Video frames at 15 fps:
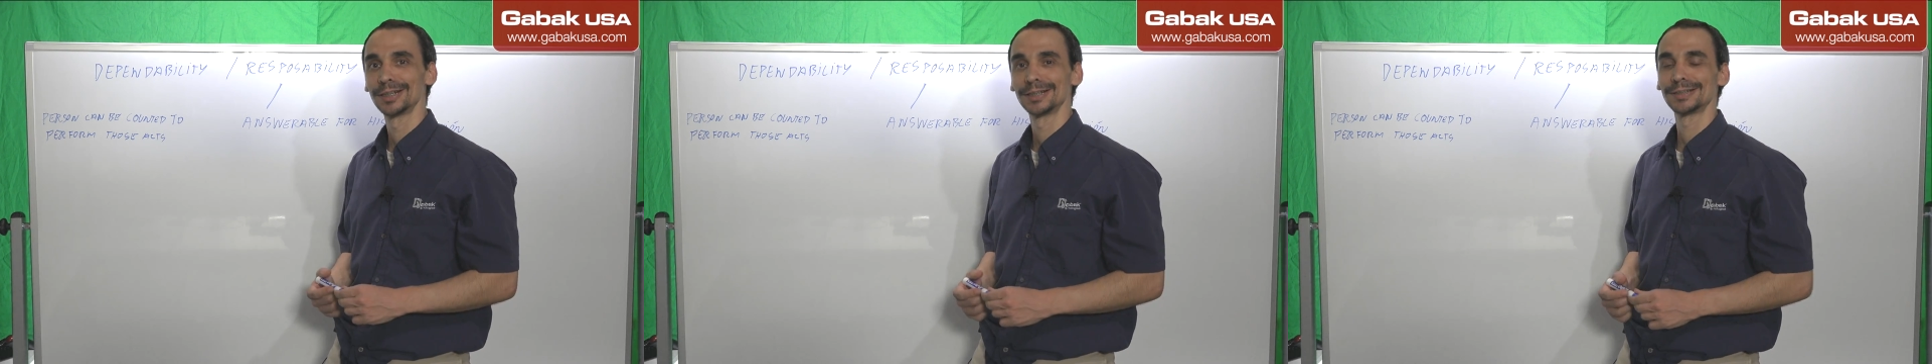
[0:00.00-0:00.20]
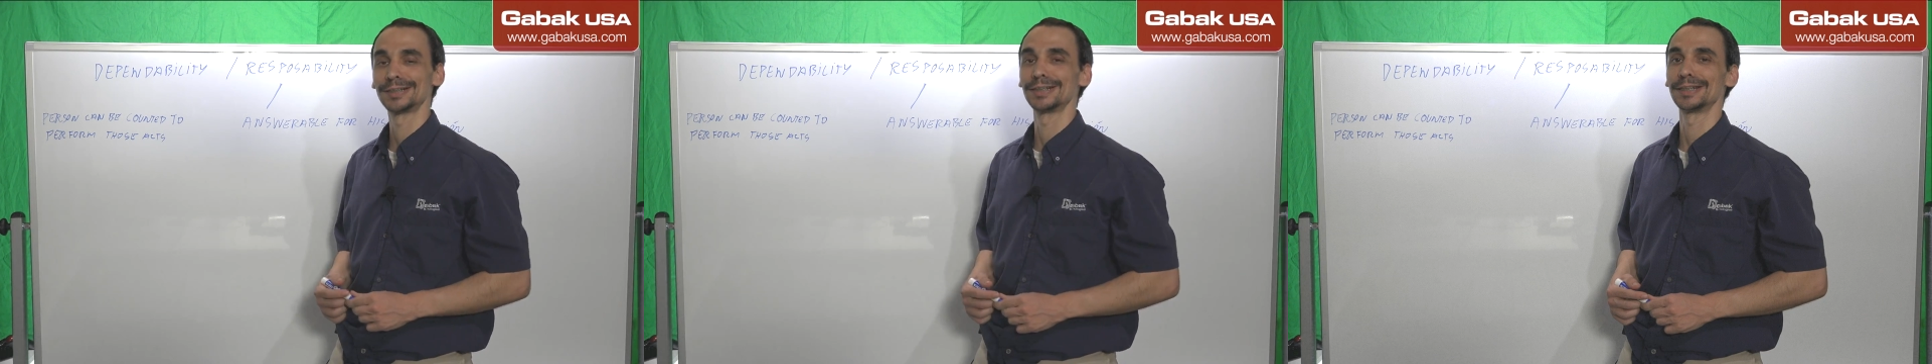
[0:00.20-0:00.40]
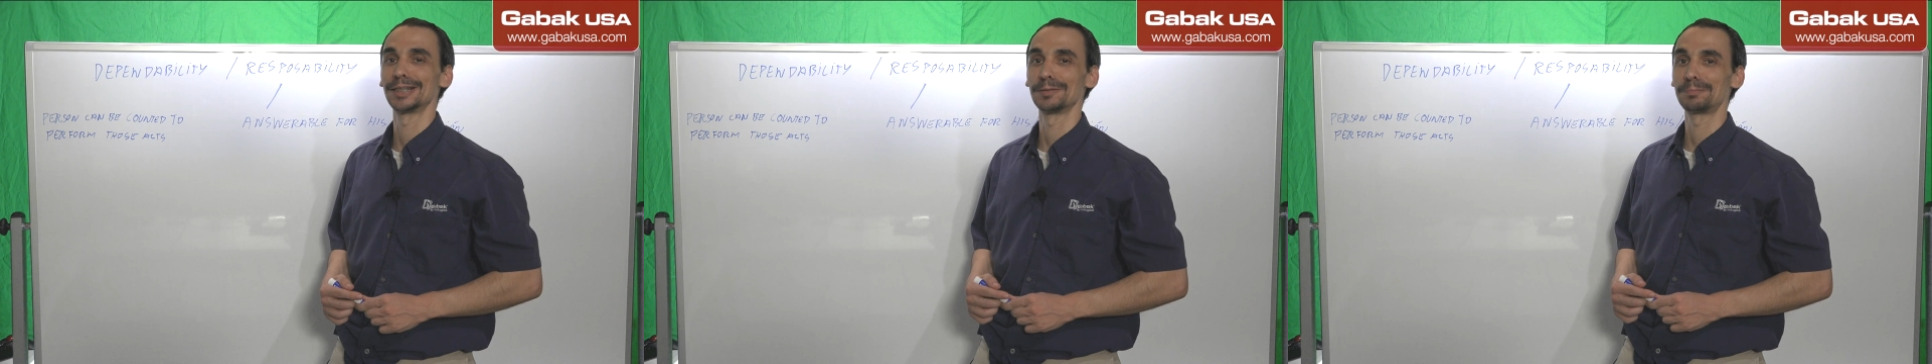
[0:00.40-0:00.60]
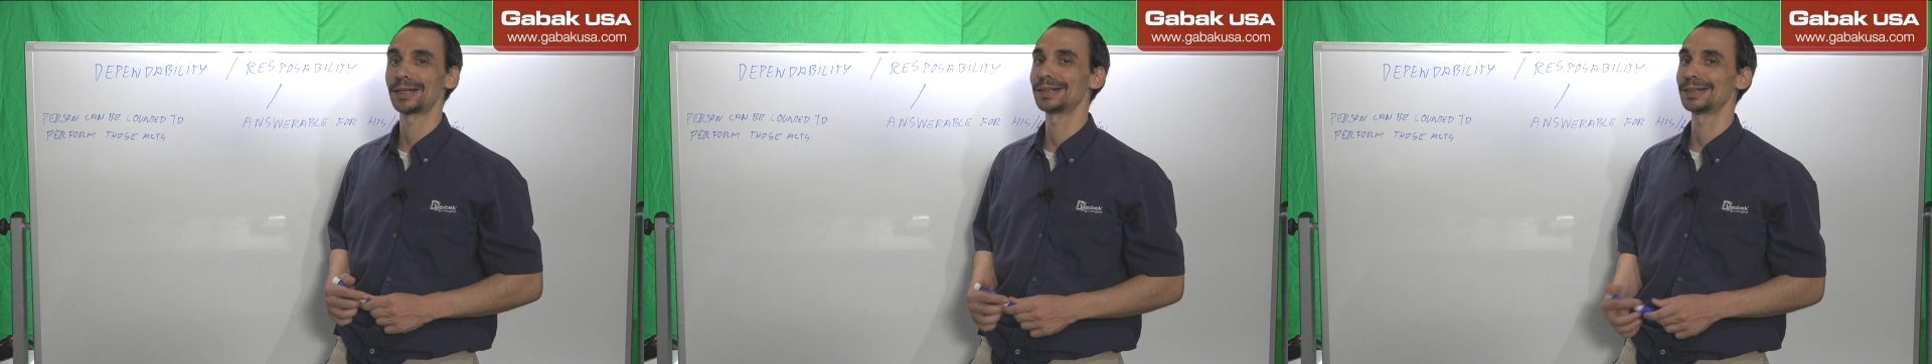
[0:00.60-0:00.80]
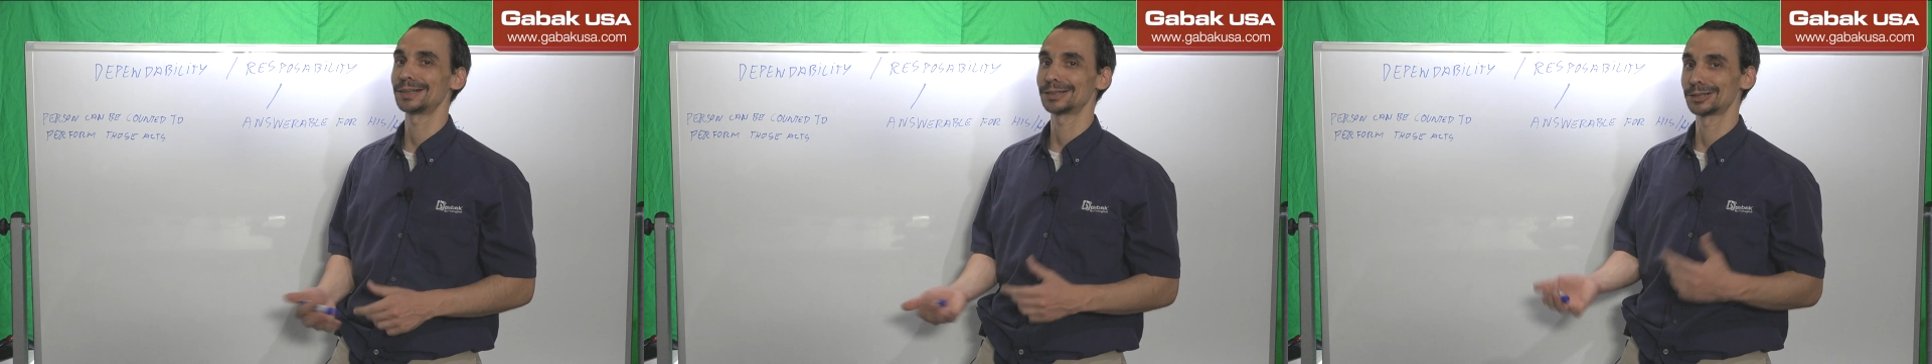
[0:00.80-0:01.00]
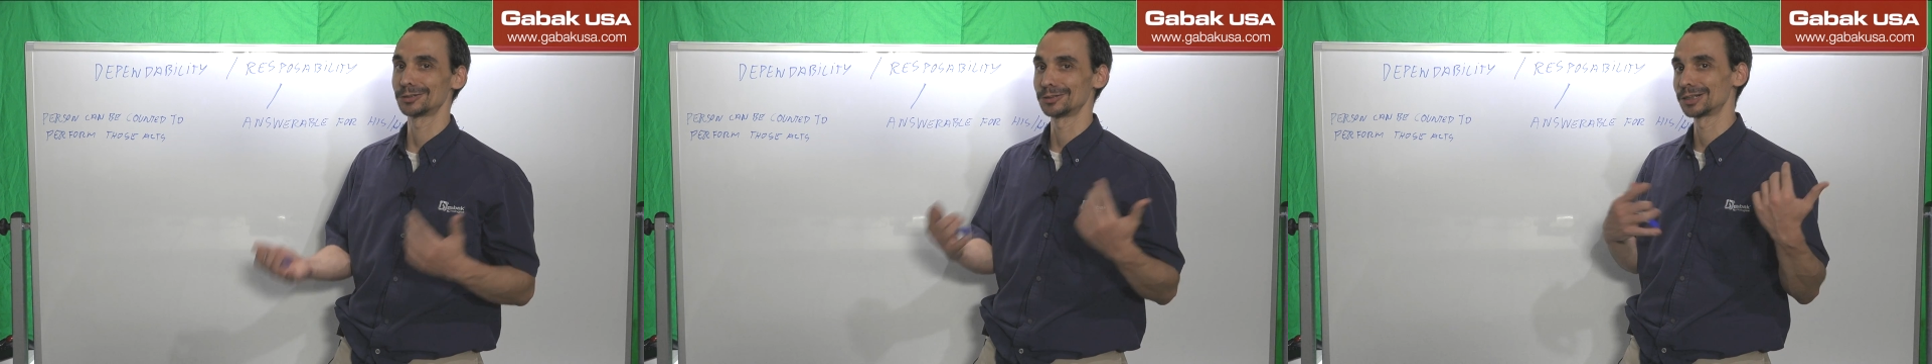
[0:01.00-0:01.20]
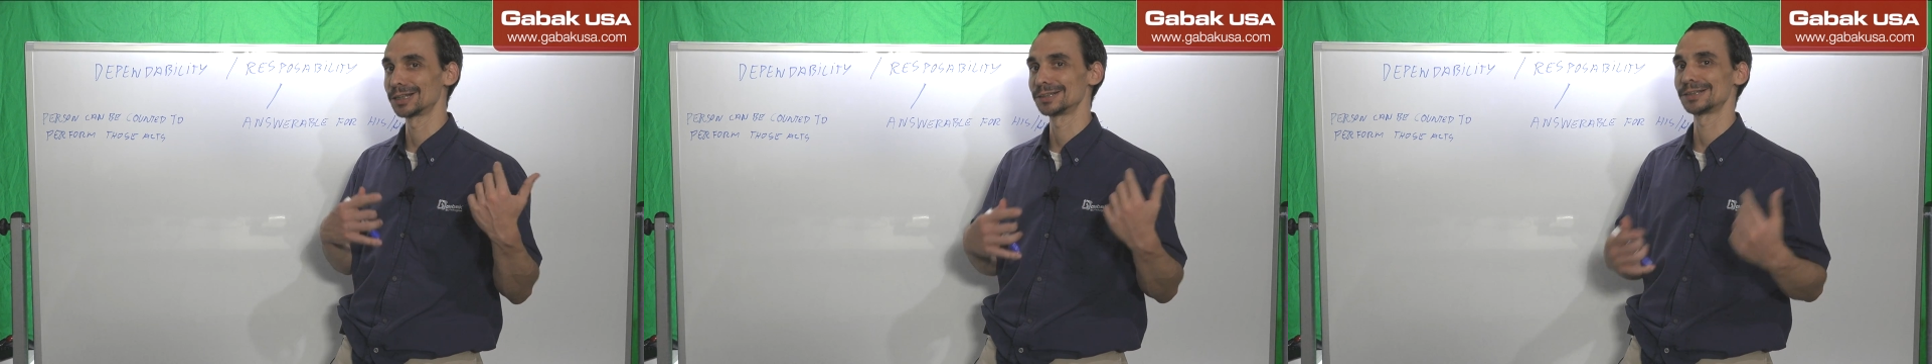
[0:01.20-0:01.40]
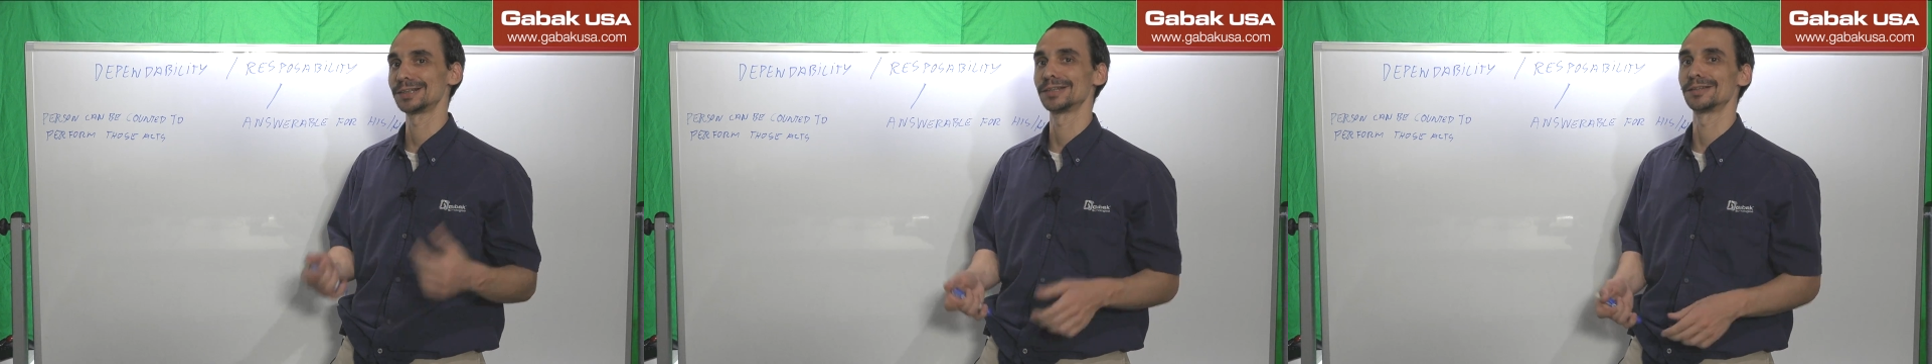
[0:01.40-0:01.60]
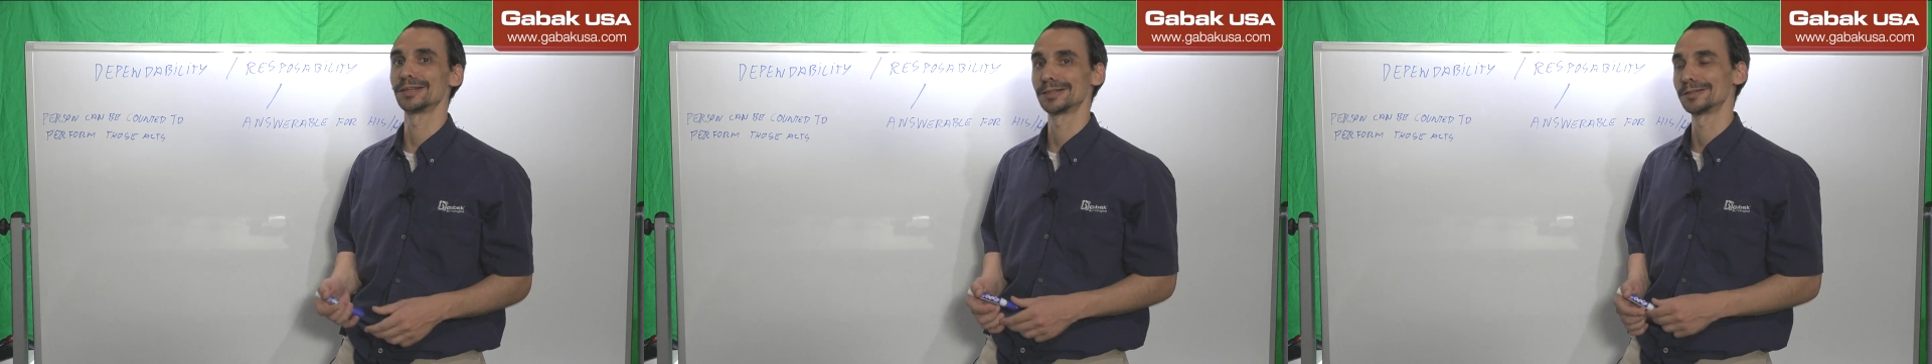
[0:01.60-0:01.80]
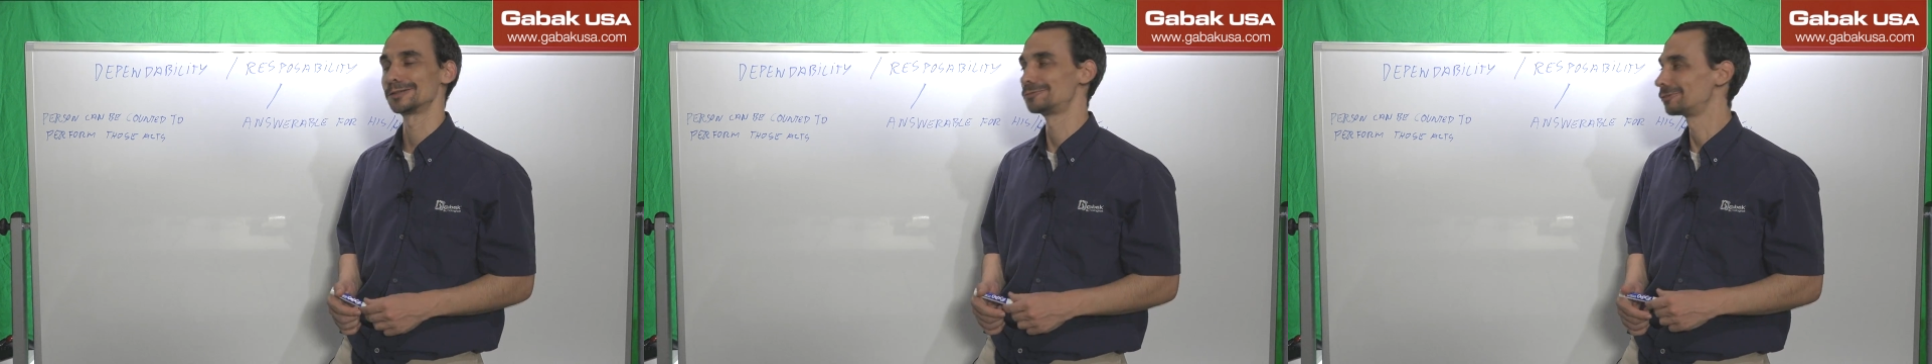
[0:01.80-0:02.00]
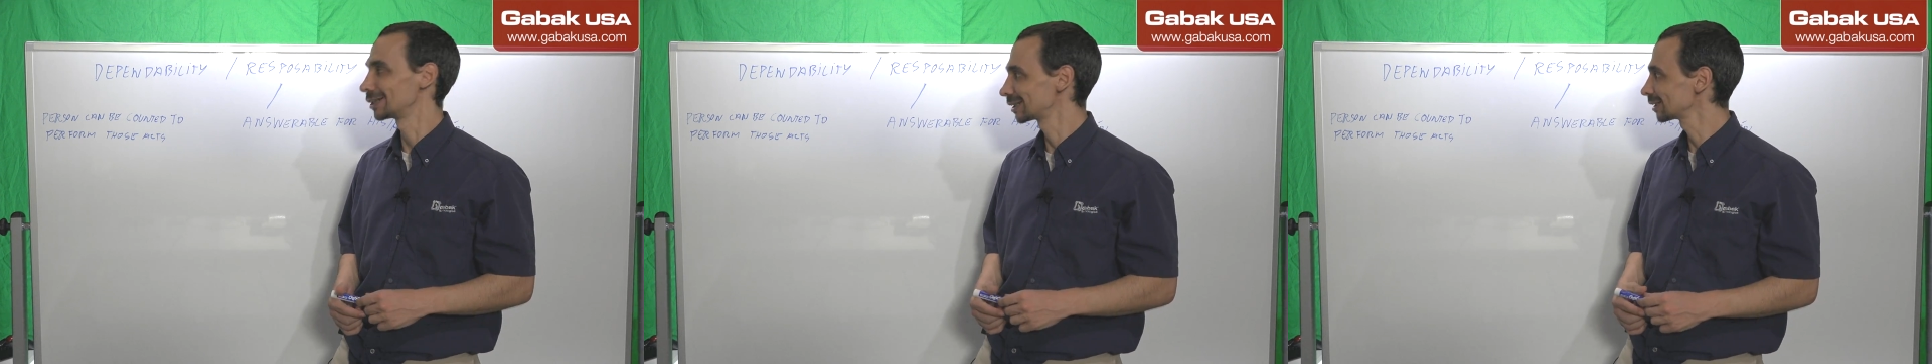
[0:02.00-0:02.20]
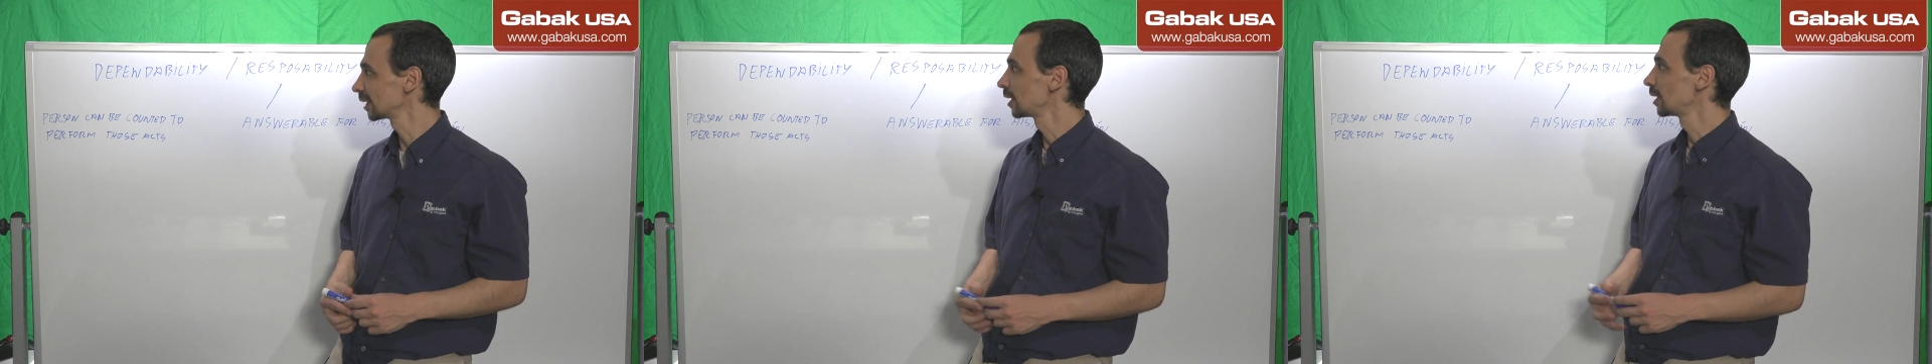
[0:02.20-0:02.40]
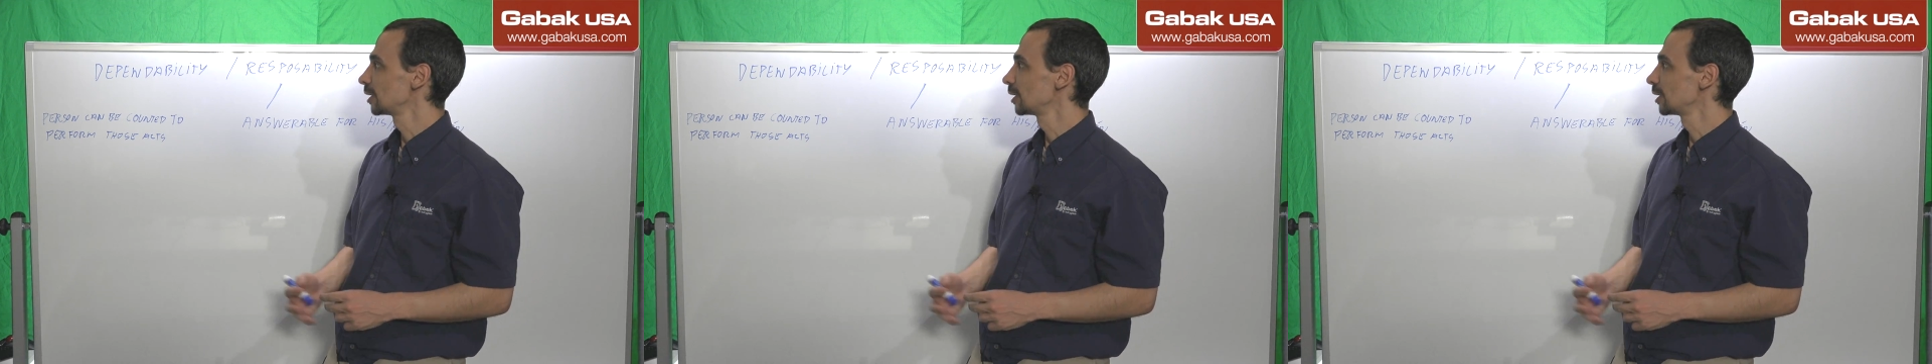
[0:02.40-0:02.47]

see the playlist so you can see the, the rest.